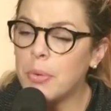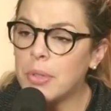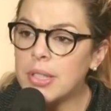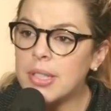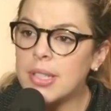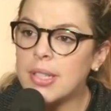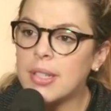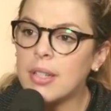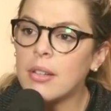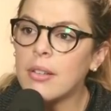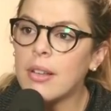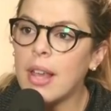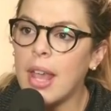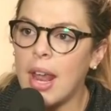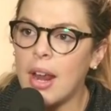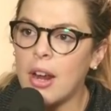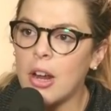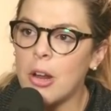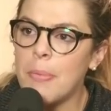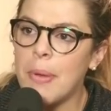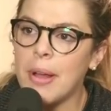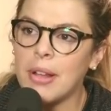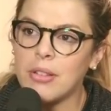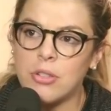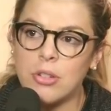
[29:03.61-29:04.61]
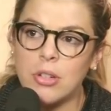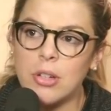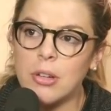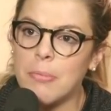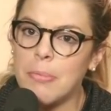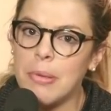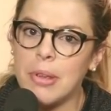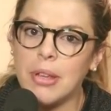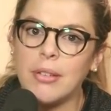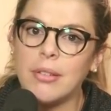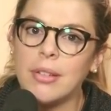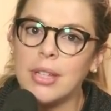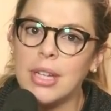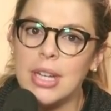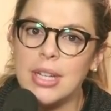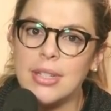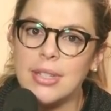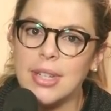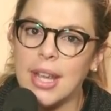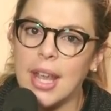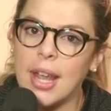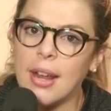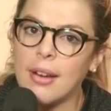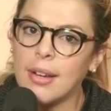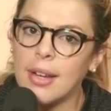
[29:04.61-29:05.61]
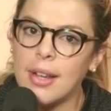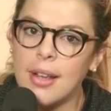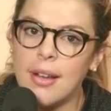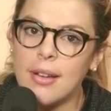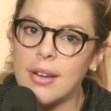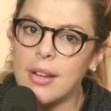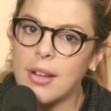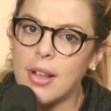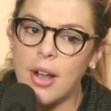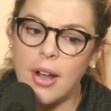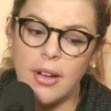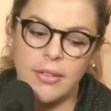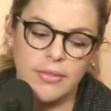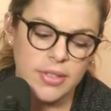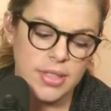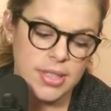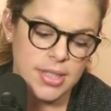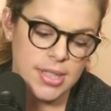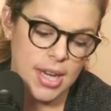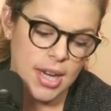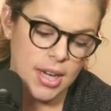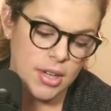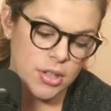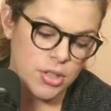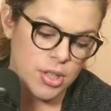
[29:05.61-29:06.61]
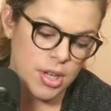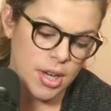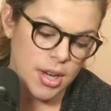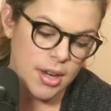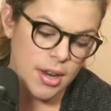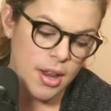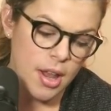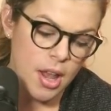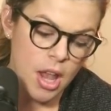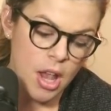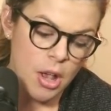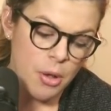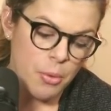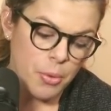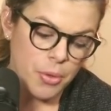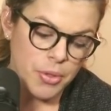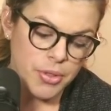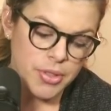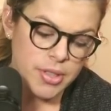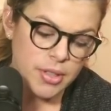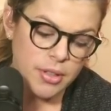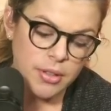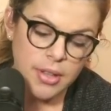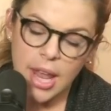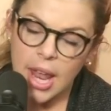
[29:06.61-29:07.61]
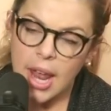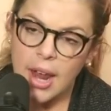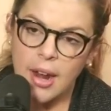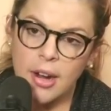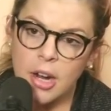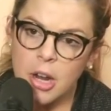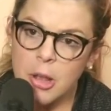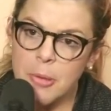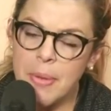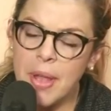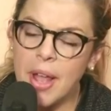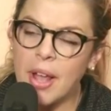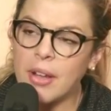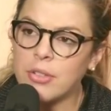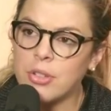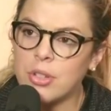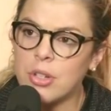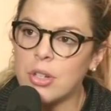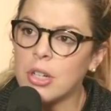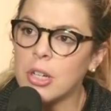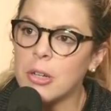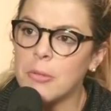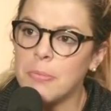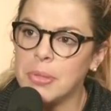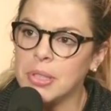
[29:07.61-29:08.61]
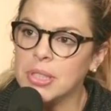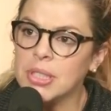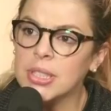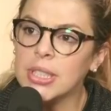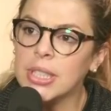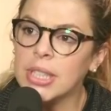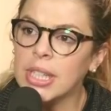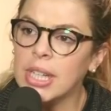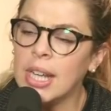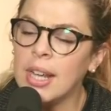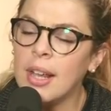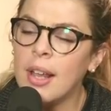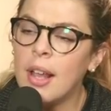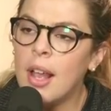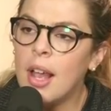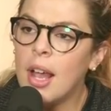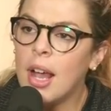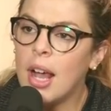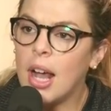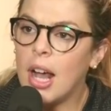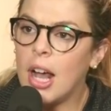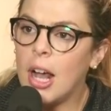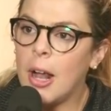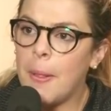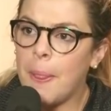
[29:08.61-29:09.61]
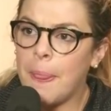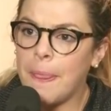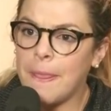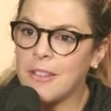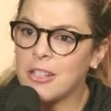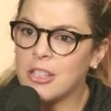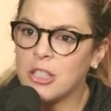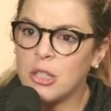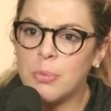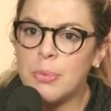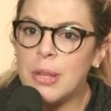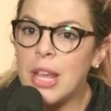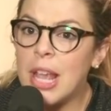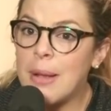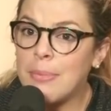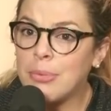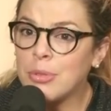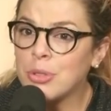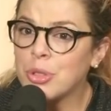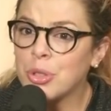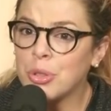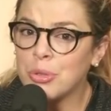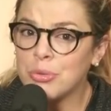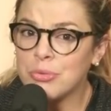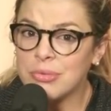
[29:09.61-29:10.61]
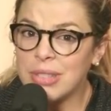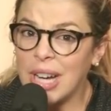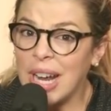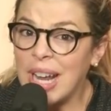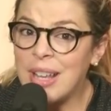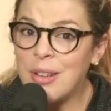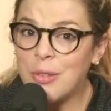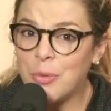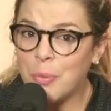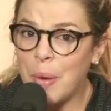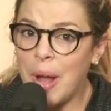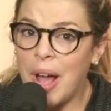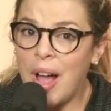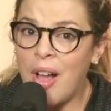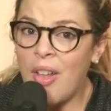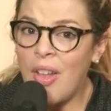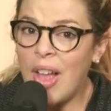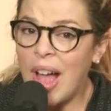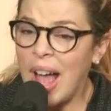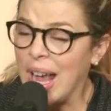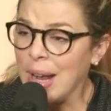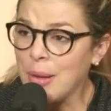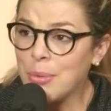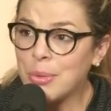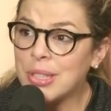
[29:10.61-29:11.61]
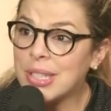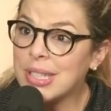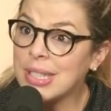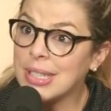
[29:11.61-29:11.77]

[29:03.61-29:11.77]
we'll still care about your ability to carry on a conversation. We'll still care about your ability to be able to write well. I